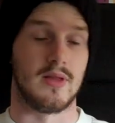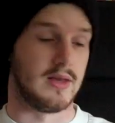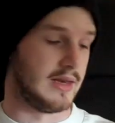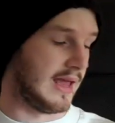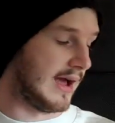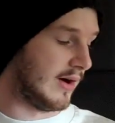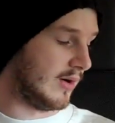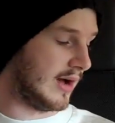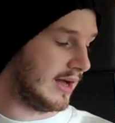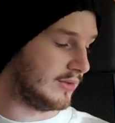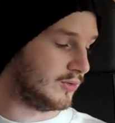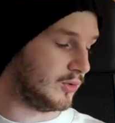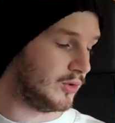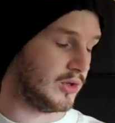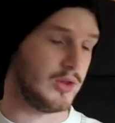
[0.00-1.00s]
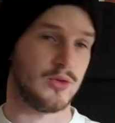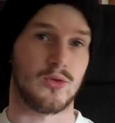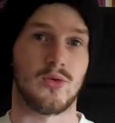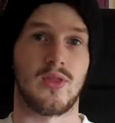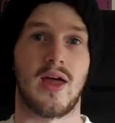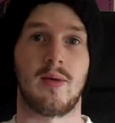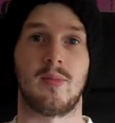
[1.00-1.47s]
Now I'll talk you
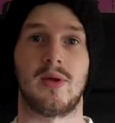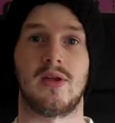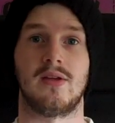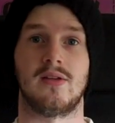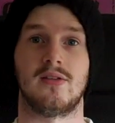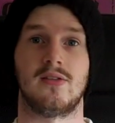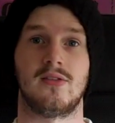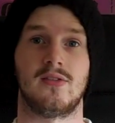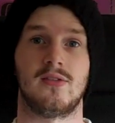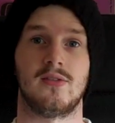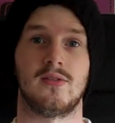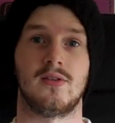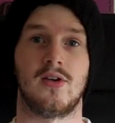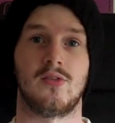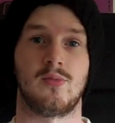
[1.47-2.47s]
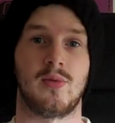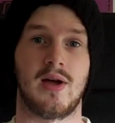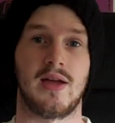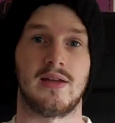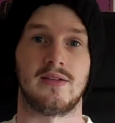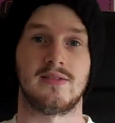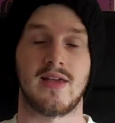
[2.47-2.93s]
through that because of
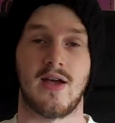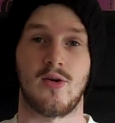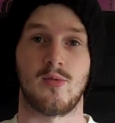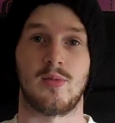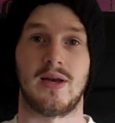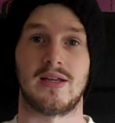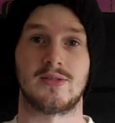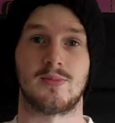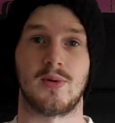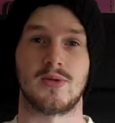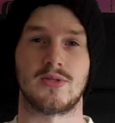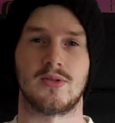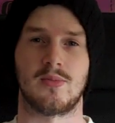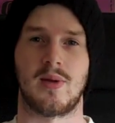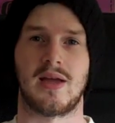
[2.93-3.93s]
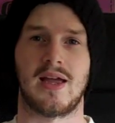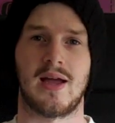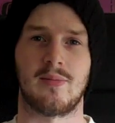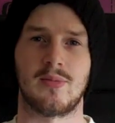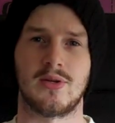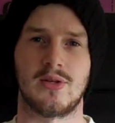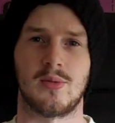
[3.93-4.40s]
my terrible exposure in my
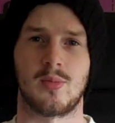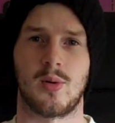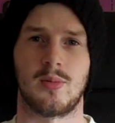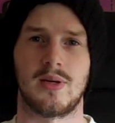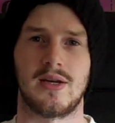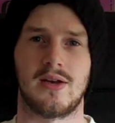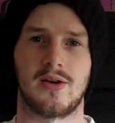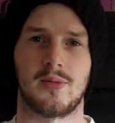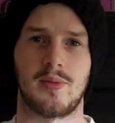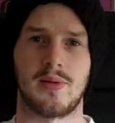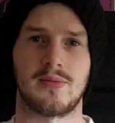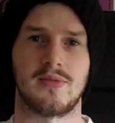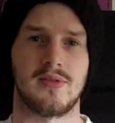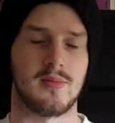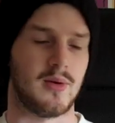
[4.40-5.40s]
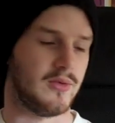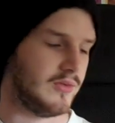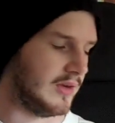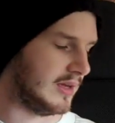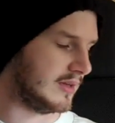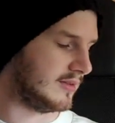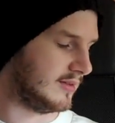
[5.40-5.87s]
camera. You're probably not going to be able to see my
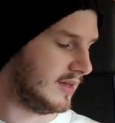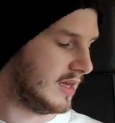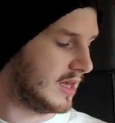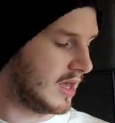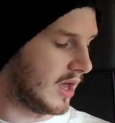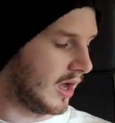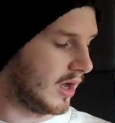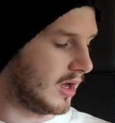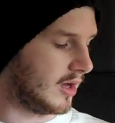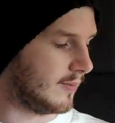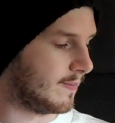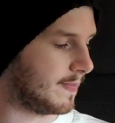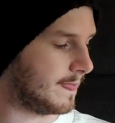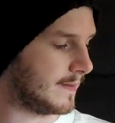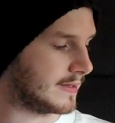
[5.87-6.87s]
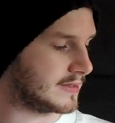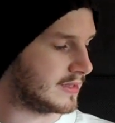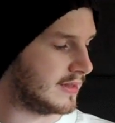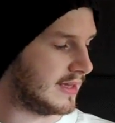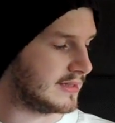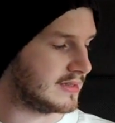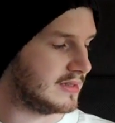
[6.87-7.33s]
fingers.
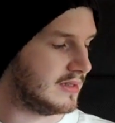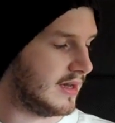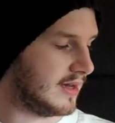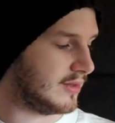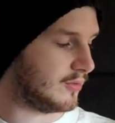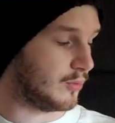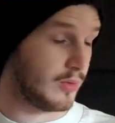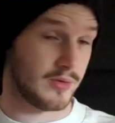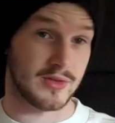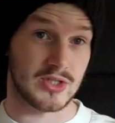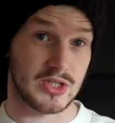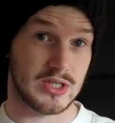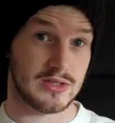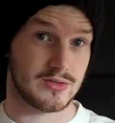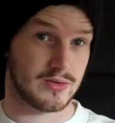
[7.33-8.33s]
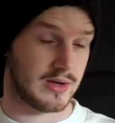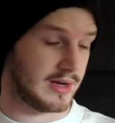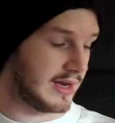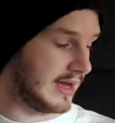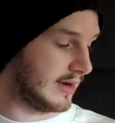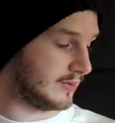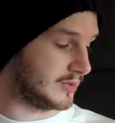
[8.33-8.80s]
So that's 9th, we're on the G string
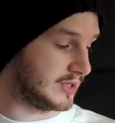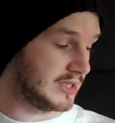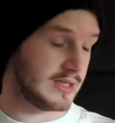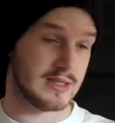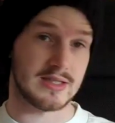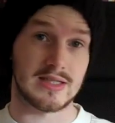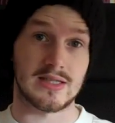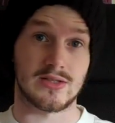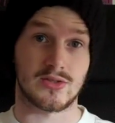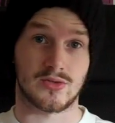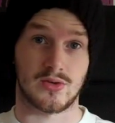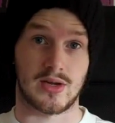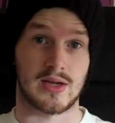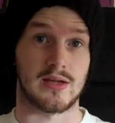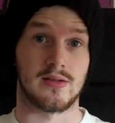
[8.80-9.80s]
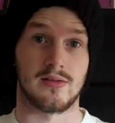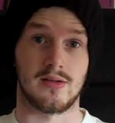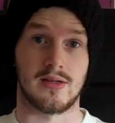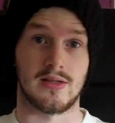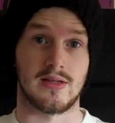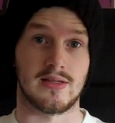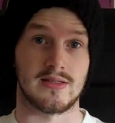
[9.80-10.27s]
now. G and D string
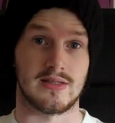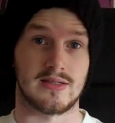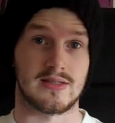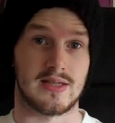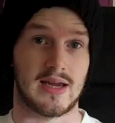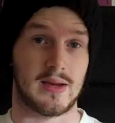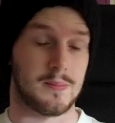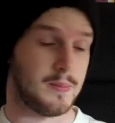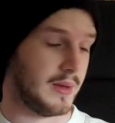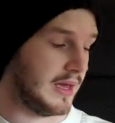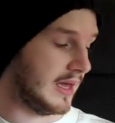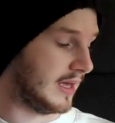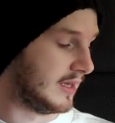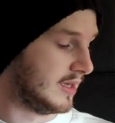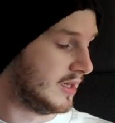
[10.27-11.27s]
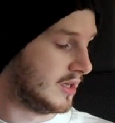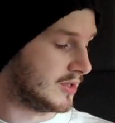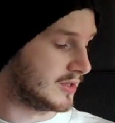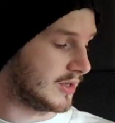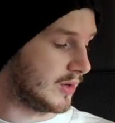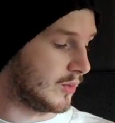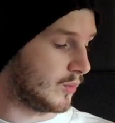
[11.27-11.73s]
is the second pair.
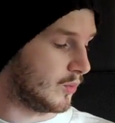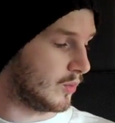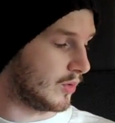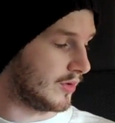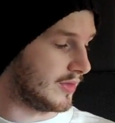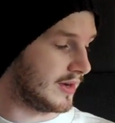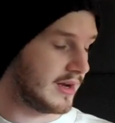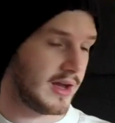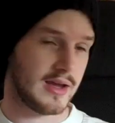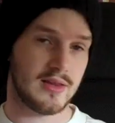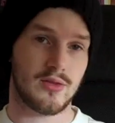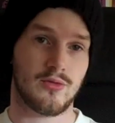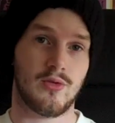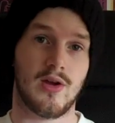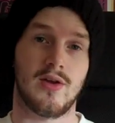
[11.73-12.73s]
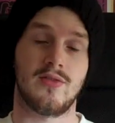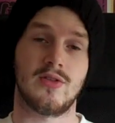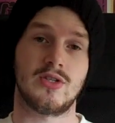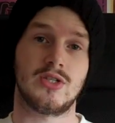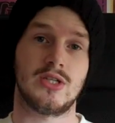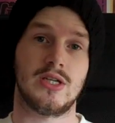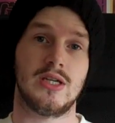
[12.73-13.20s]
So we're on the 9th fret of the
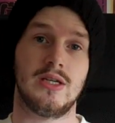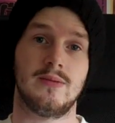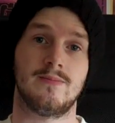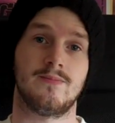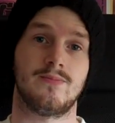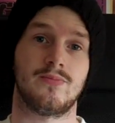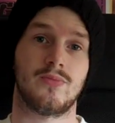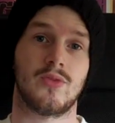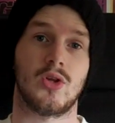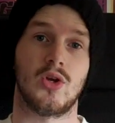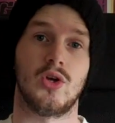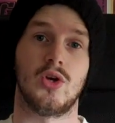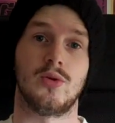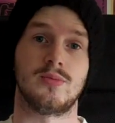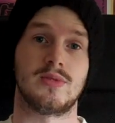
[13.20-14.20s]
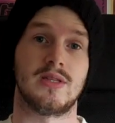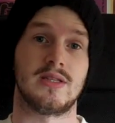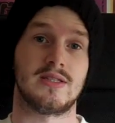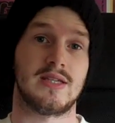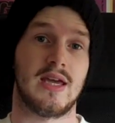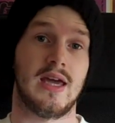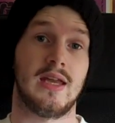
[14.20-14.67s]
G, up to the
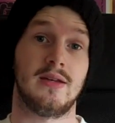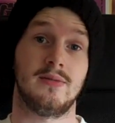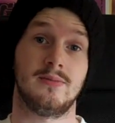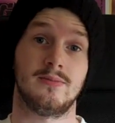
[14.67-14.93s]
10,